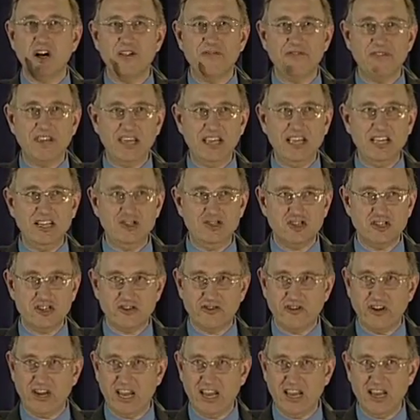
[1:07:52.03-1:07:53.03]
on the
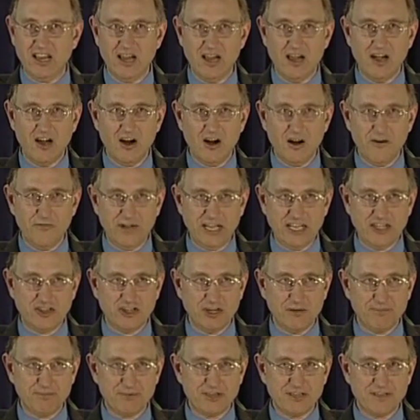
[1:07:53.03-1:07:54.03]
history of
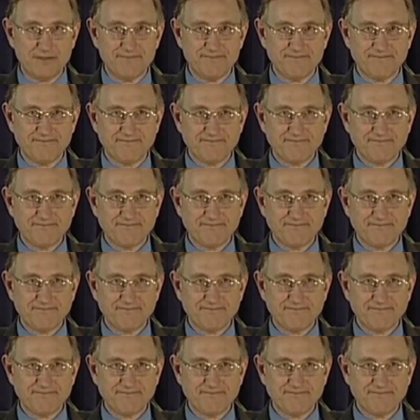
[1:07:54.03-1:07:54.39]
Egypt.